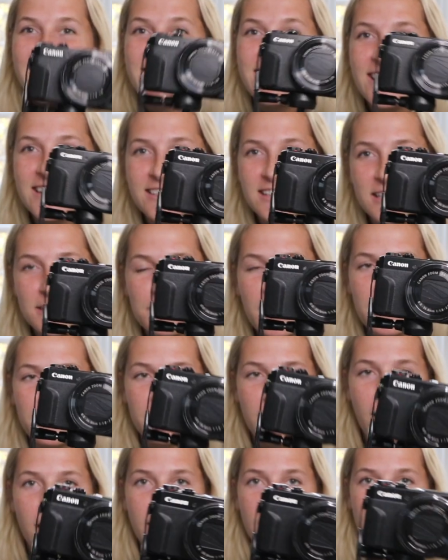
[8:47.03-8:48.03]
This is my
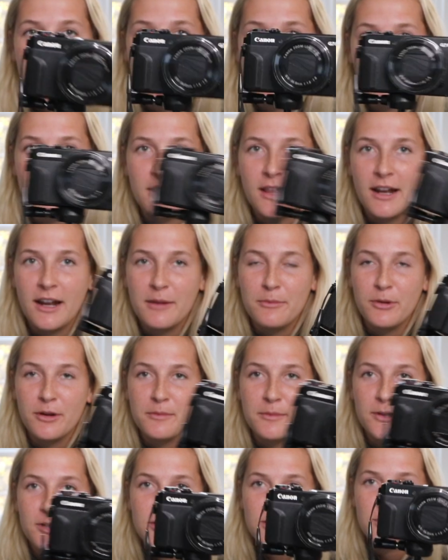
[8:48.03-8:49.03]
vlogging camera that I
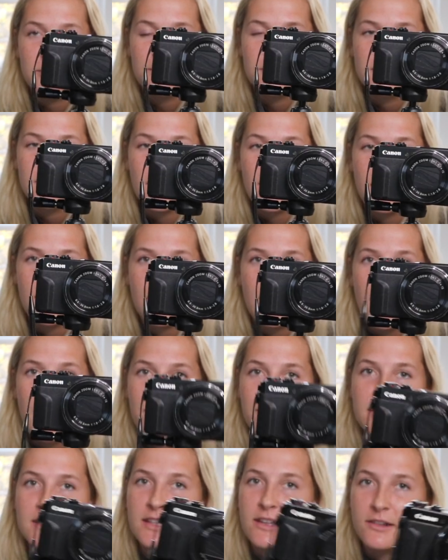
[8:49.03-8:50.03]
pretty much use
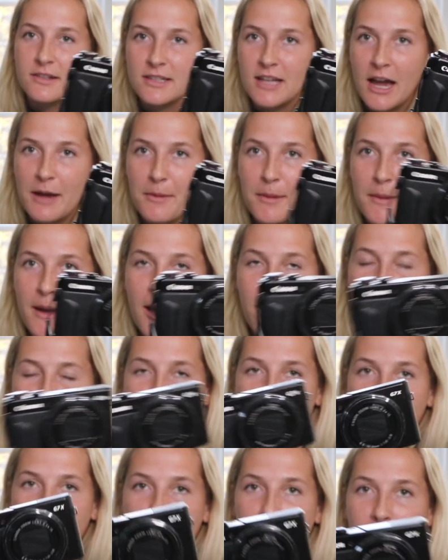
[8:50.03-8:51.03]
every single time I'm out
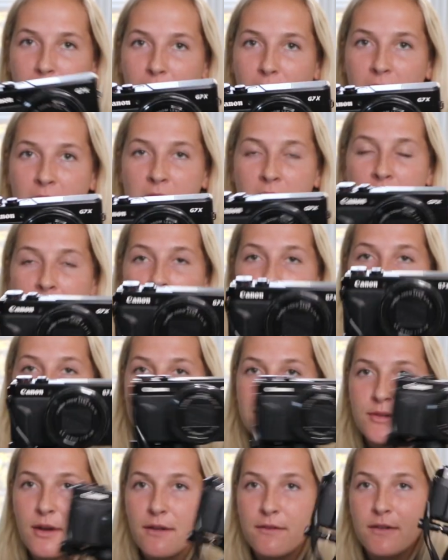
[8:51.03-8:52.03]
and about. I
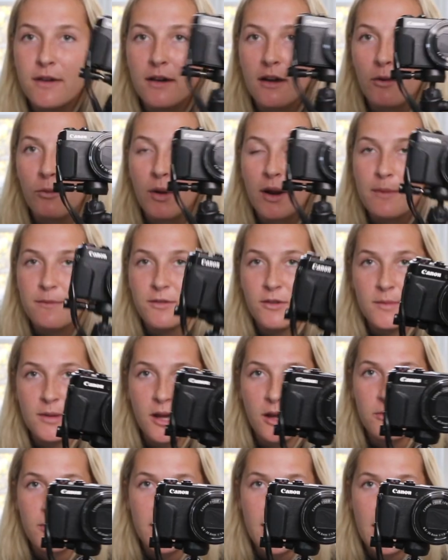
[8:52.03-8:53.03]
also have, what I'm
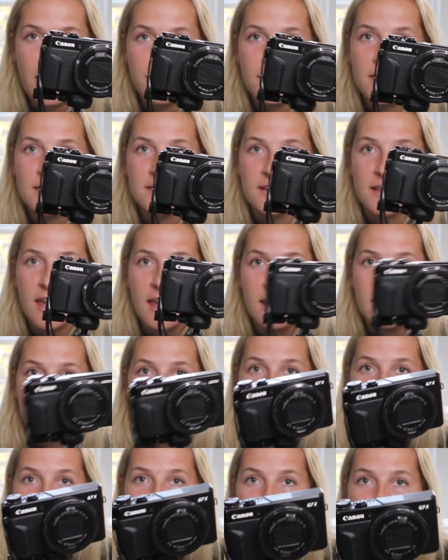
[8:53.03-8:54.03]
filming on right now is a
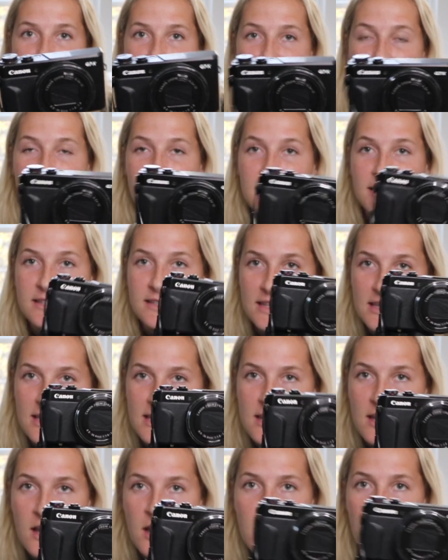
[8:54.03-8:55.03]
Canon EOS
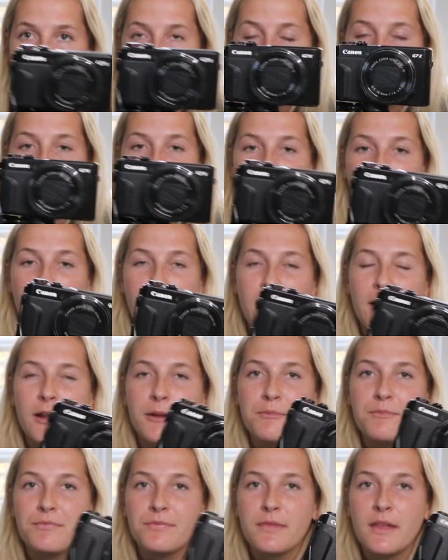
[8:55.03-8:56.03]
80D,
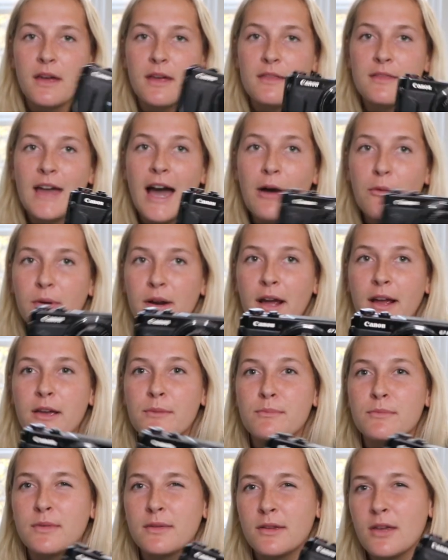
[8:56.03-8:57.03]
but that one
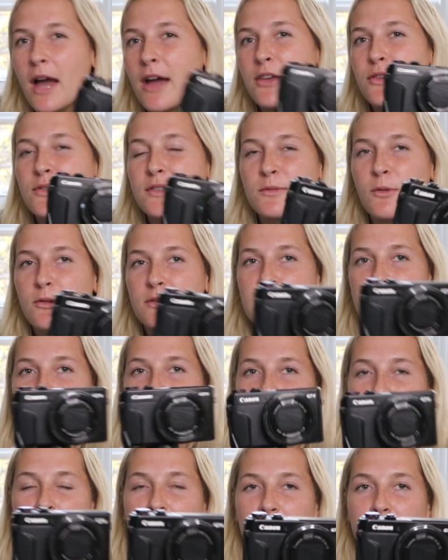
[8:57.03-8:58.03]
I use mostly
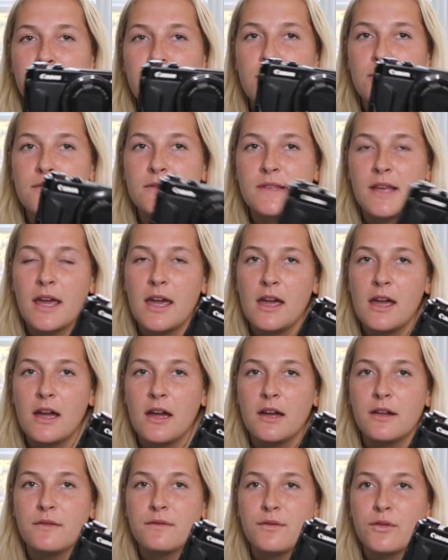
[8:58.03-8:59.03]
for interviews
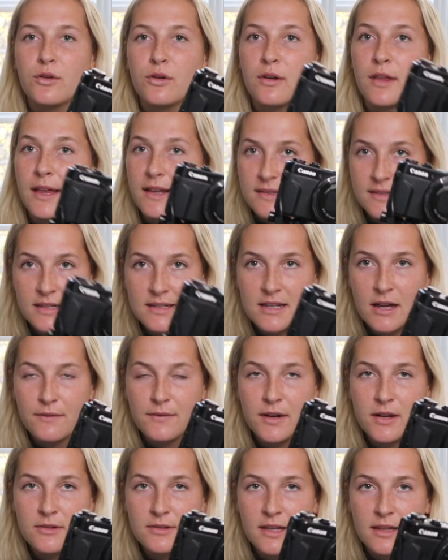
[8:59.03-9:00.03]
and for like sit down
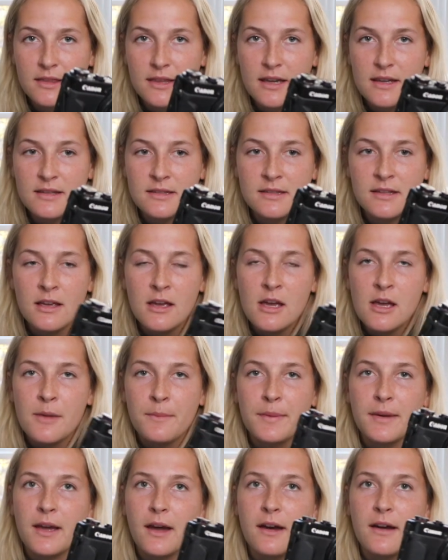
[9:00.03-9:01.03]
videos like this
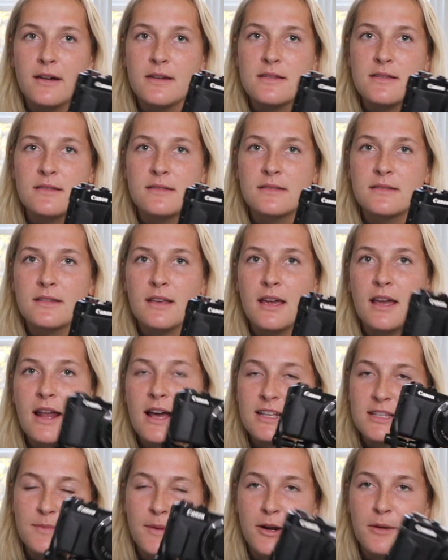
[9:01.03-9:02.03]
because it
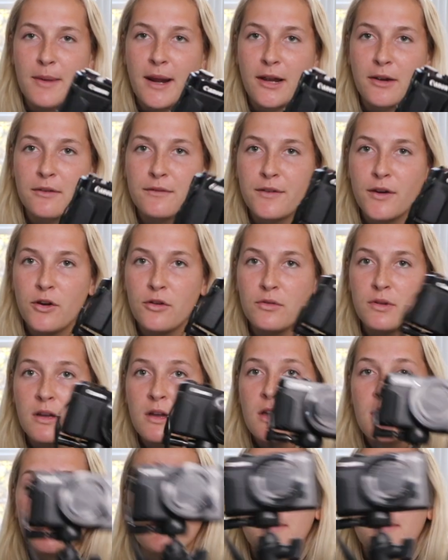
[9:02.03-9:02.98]
has a better microphone.